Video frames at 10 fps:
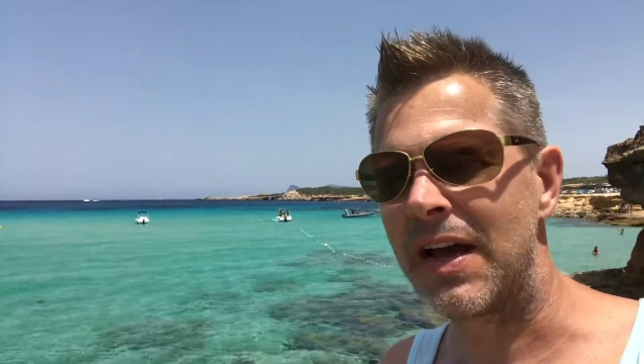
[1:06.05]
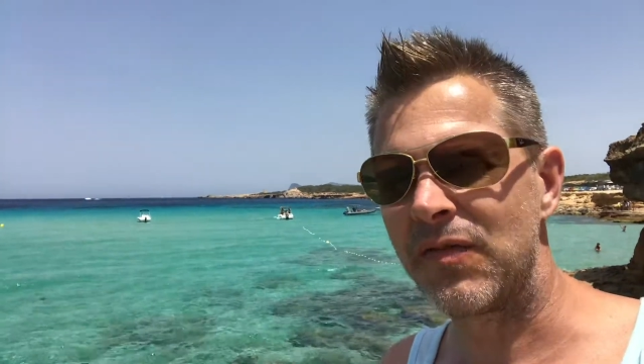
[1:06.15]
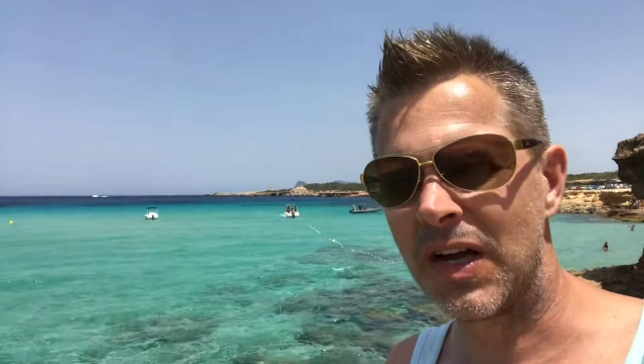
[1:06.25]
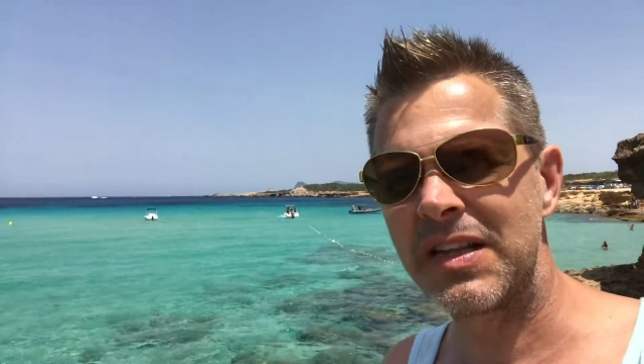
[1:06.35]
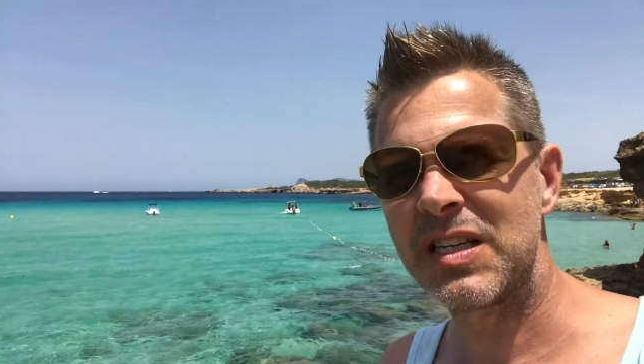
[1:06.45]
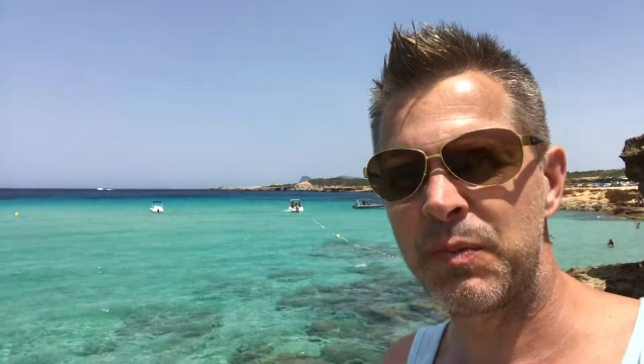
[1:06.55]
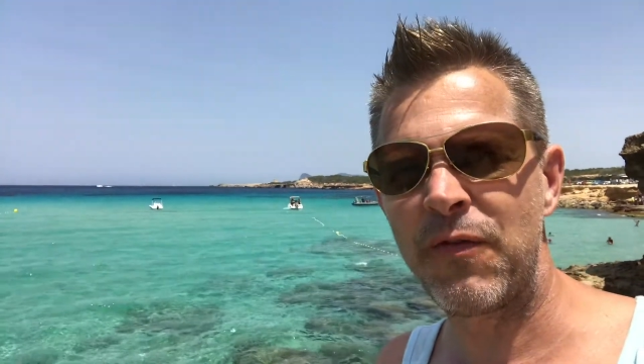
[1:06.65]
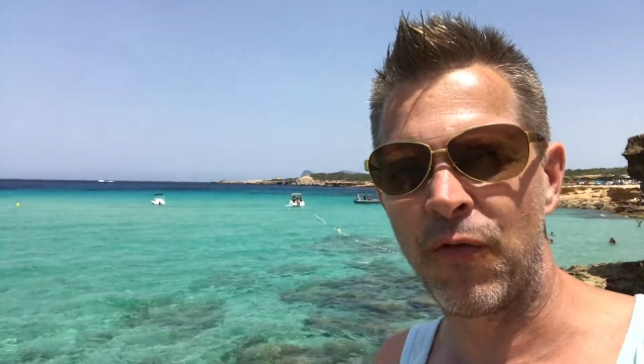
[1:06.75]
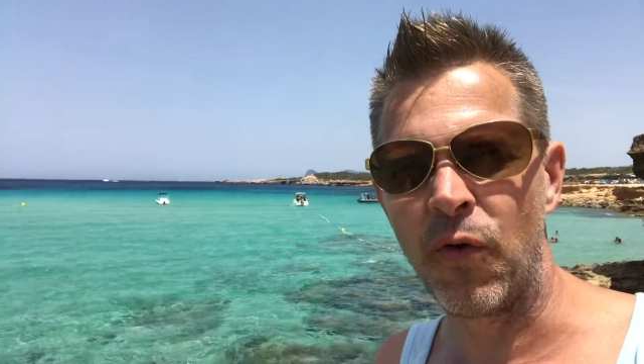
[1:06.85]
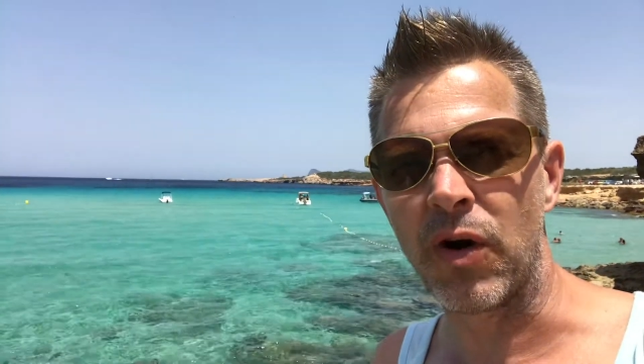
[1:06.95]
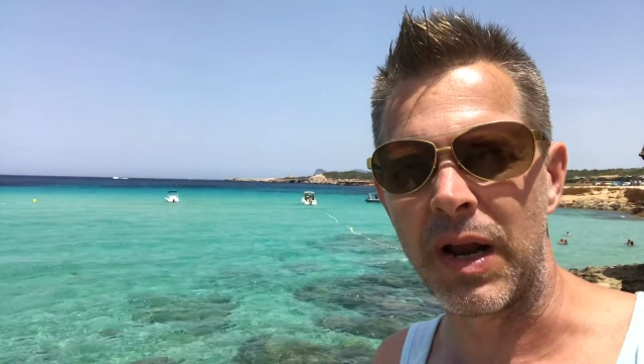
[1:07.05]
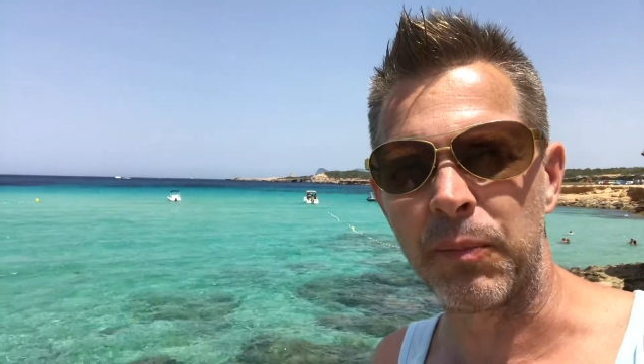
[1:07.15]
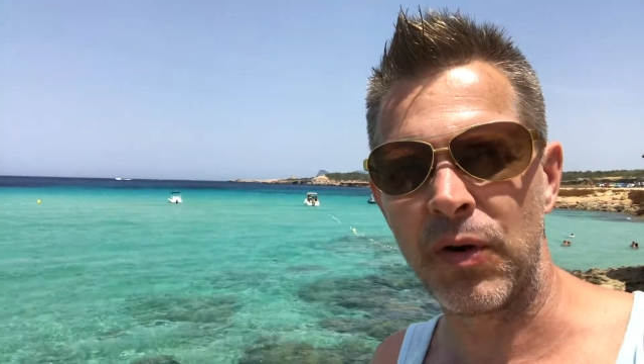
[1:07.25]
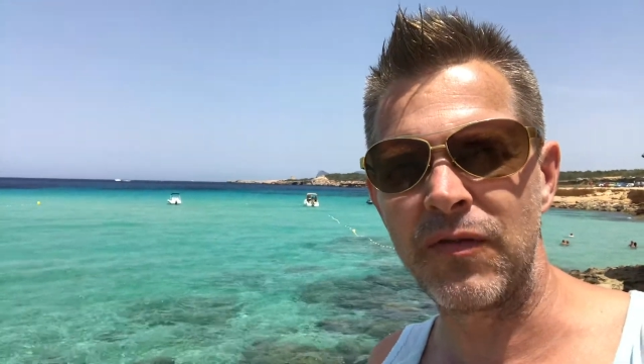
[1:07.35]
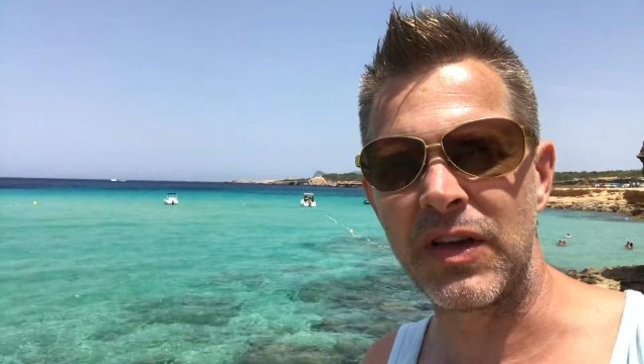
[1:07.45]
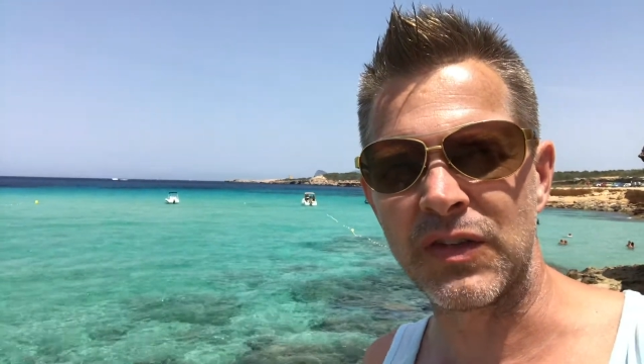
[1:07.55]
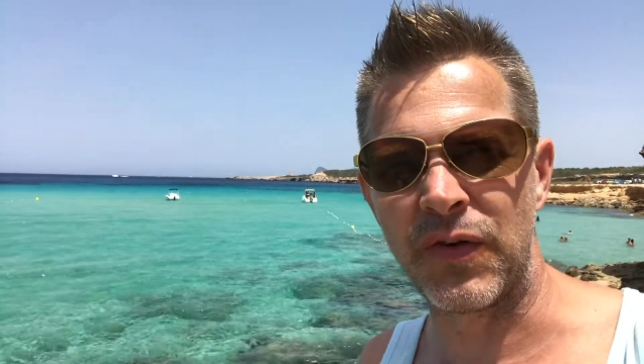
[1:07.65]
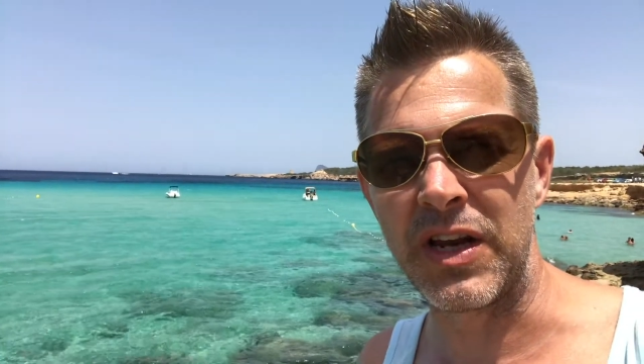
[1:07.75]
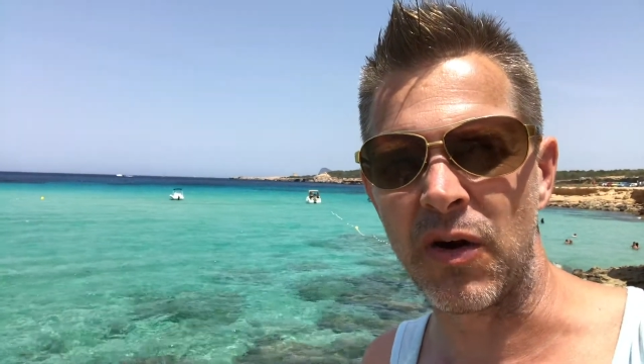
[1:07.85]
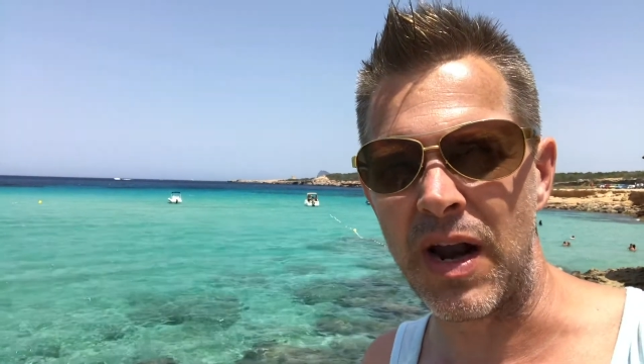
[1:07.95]
I've done this before in a previous
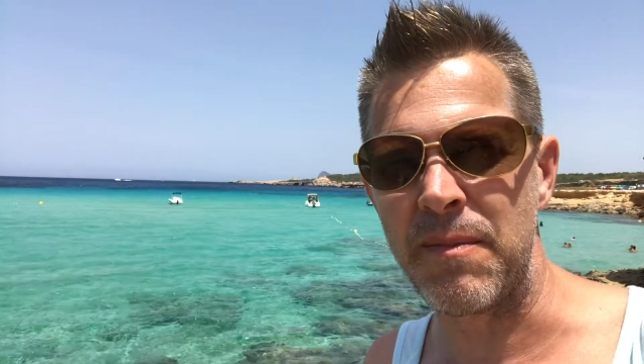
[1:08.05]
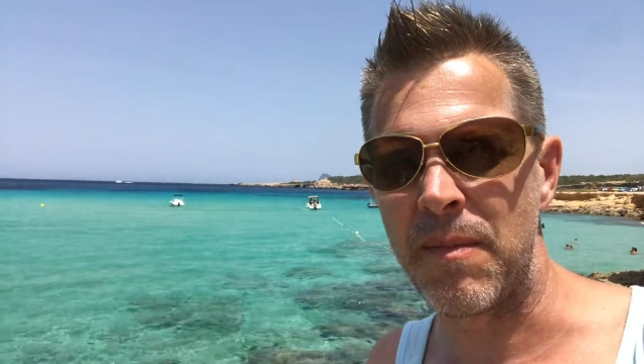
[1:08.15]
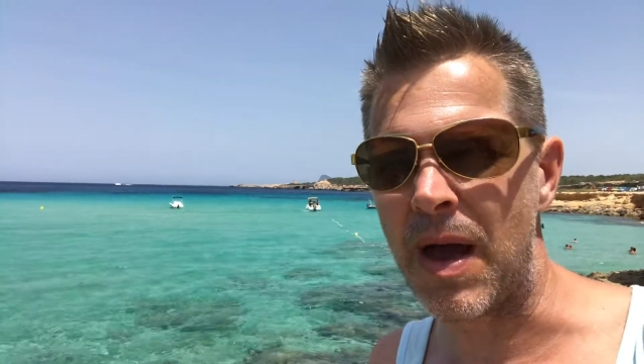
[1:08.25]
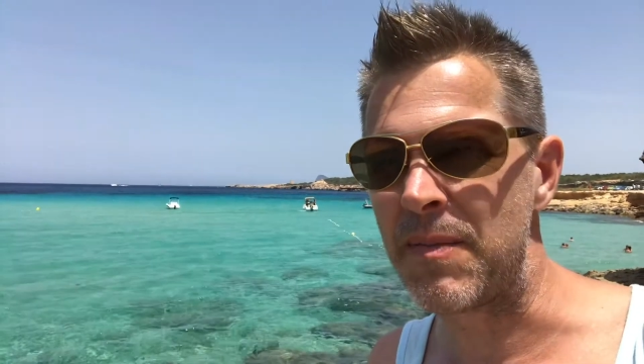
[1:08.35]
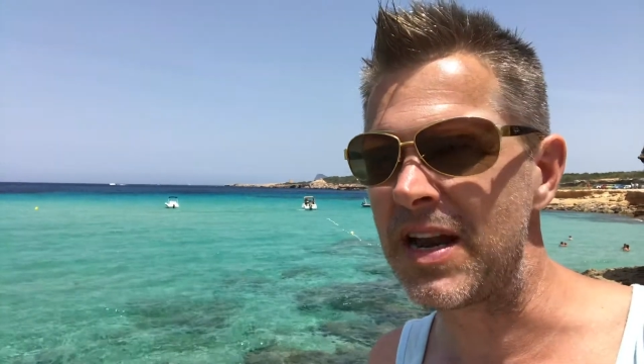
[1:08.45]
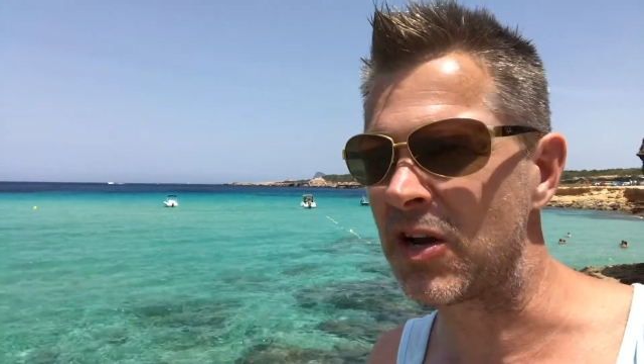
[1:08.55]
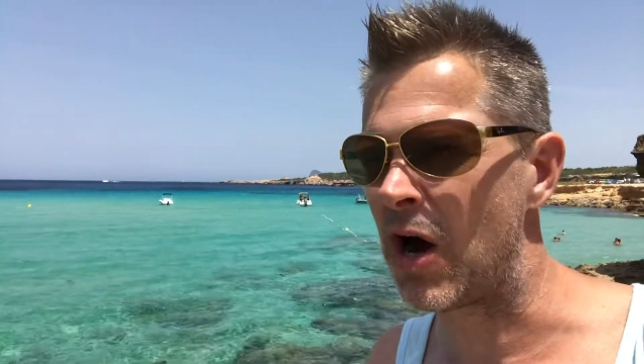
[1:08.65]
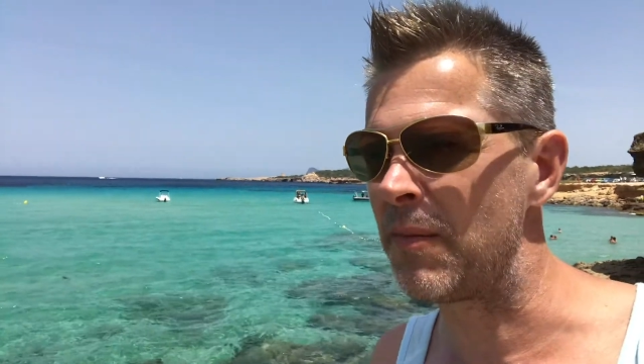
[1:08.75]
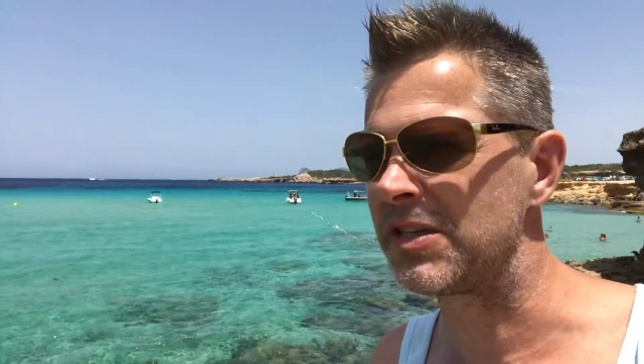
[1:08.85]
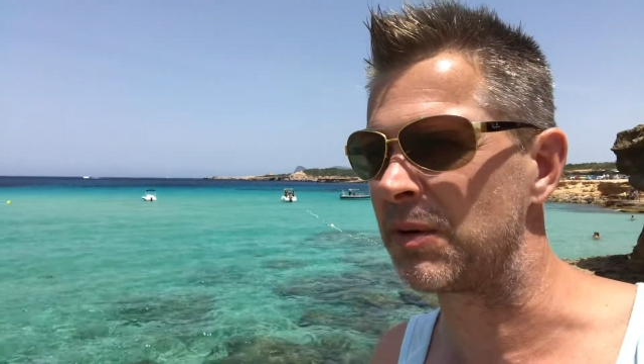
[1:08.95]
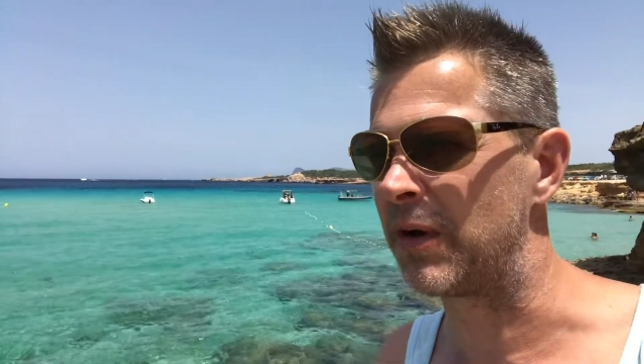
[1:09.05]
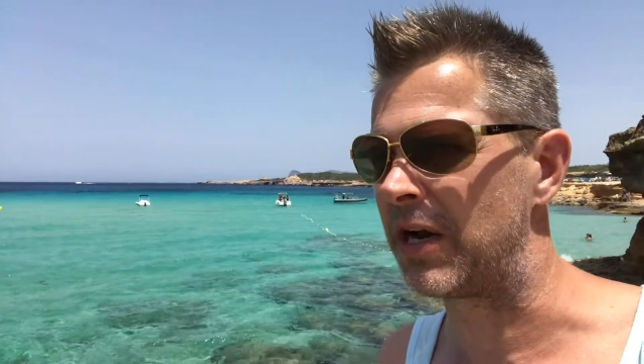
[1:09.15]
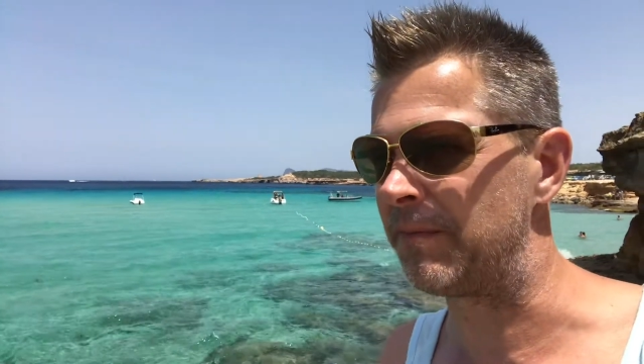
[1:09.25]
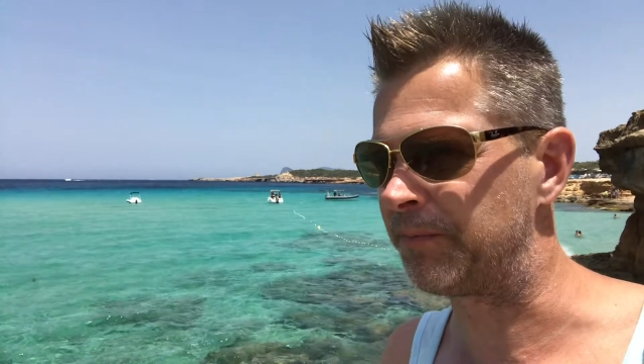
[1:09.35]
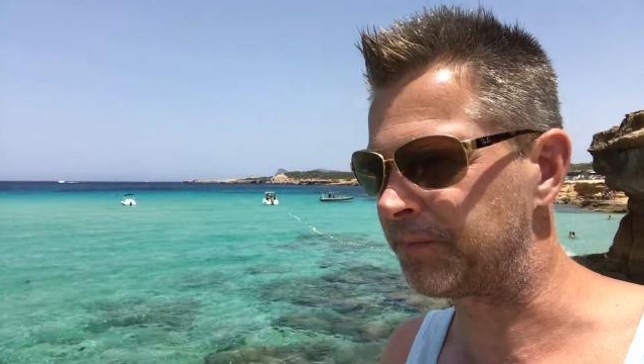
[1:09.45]
video and I, I made a comment about it